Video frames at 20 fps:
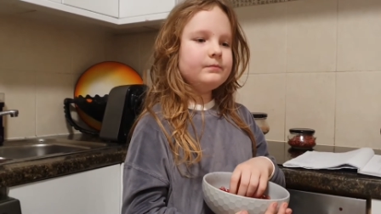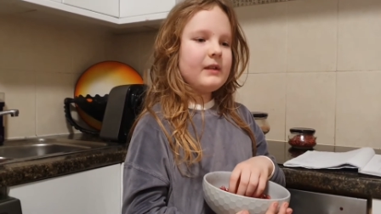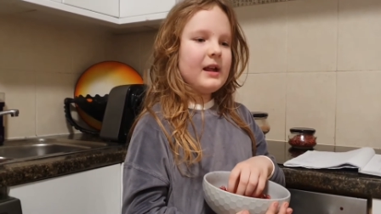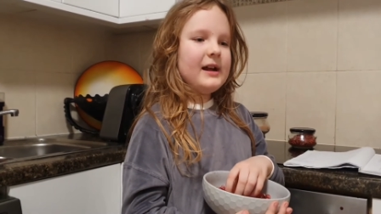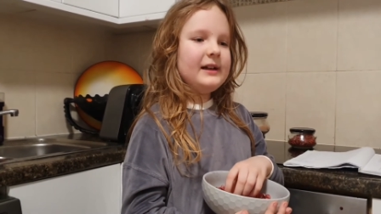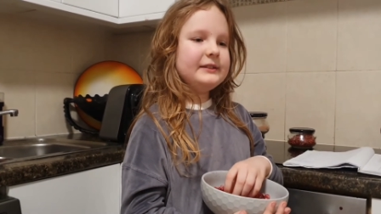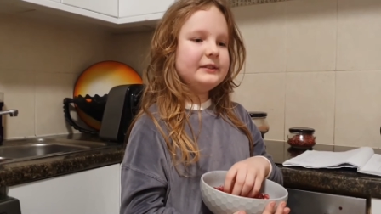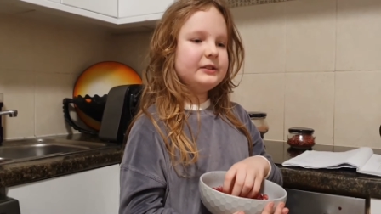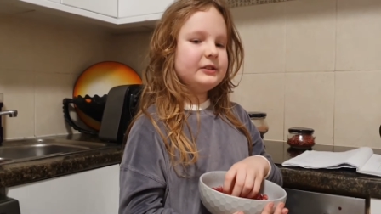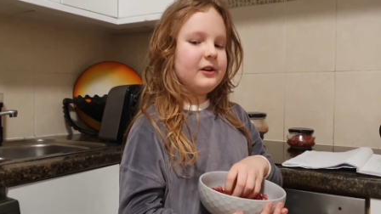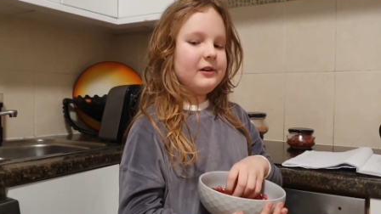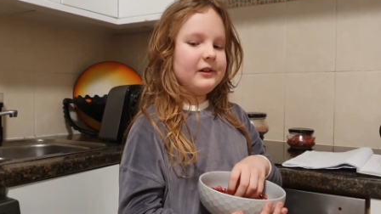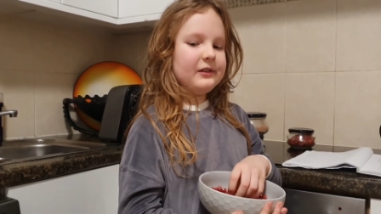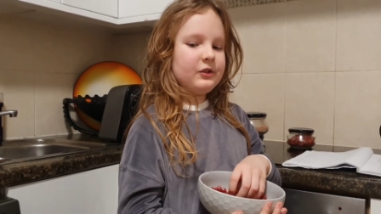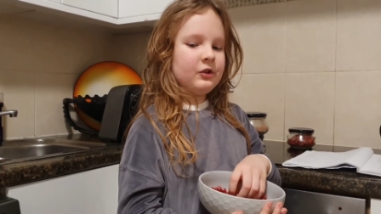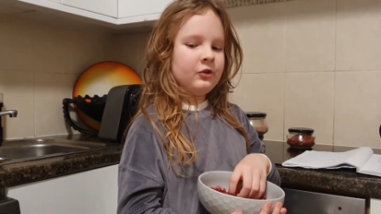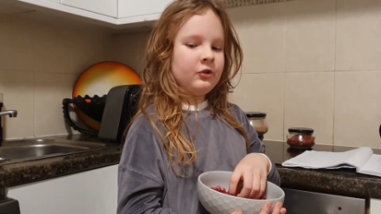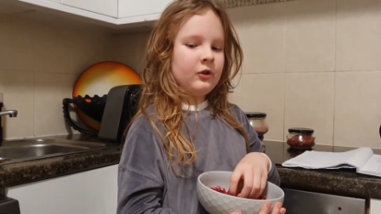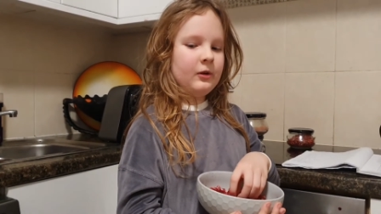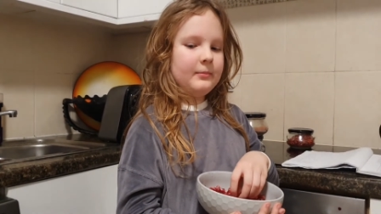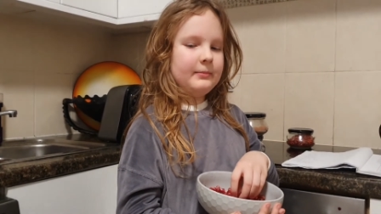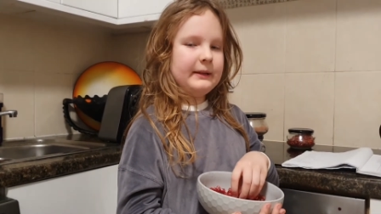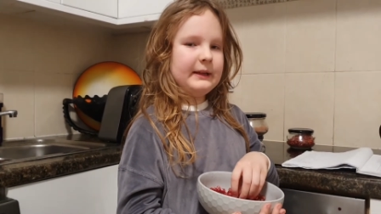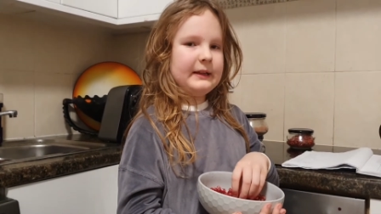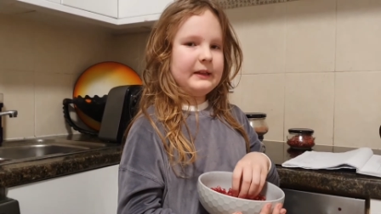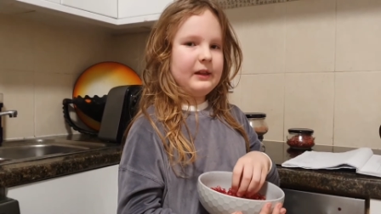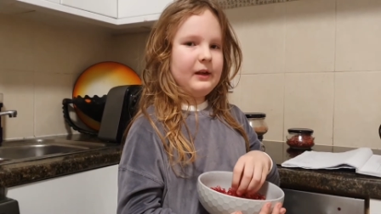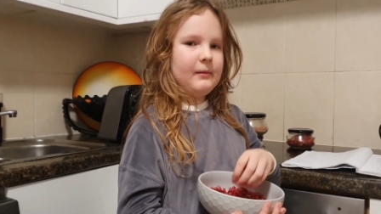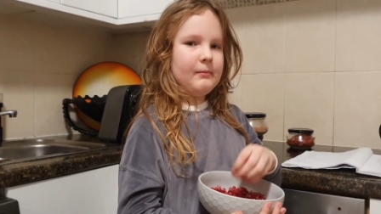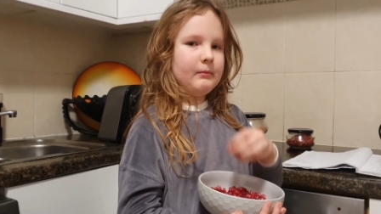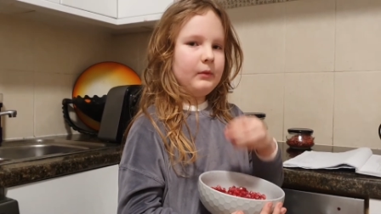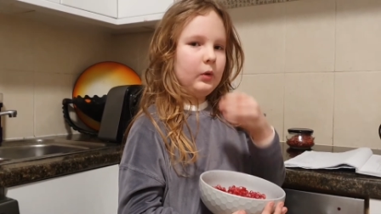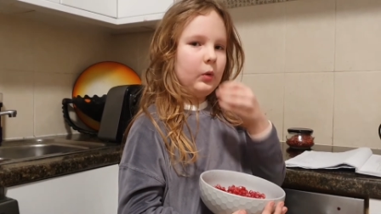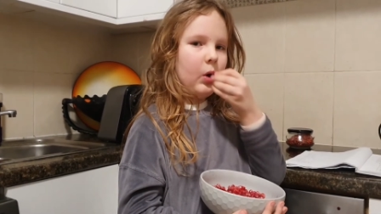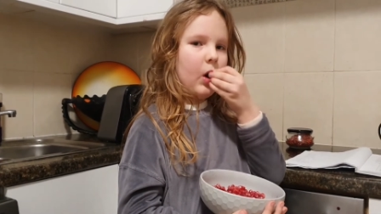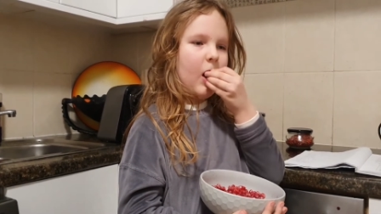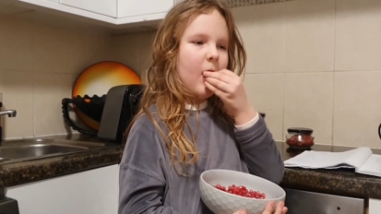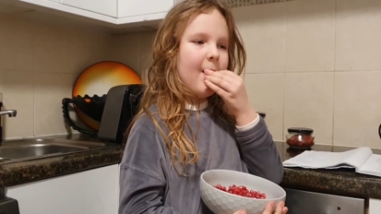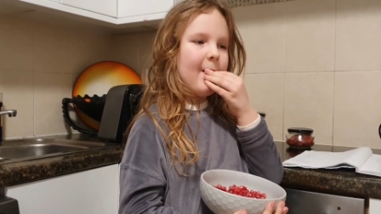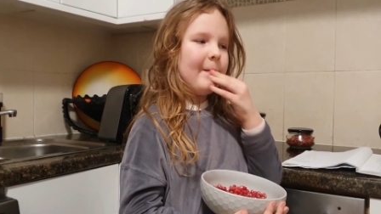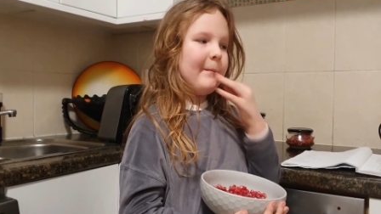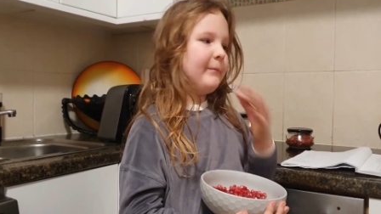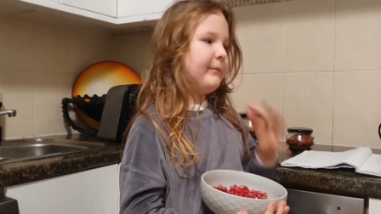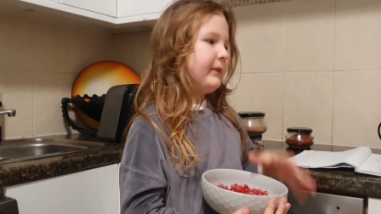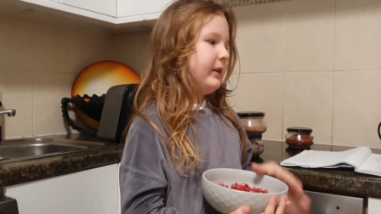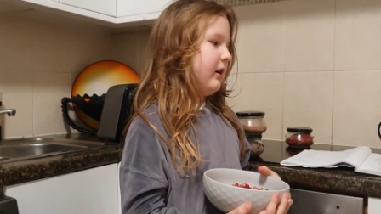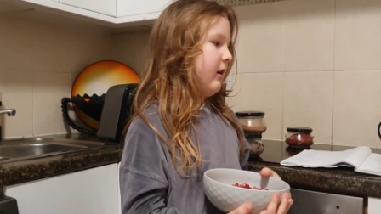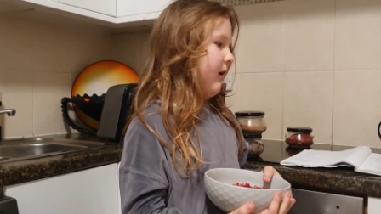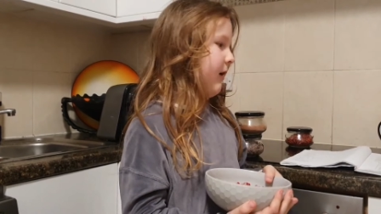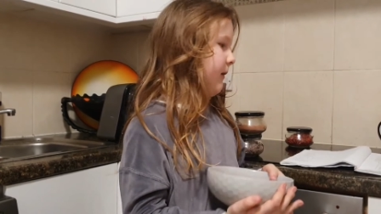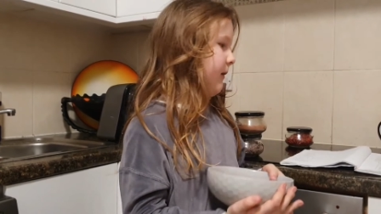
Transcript: Let's go into topic number one.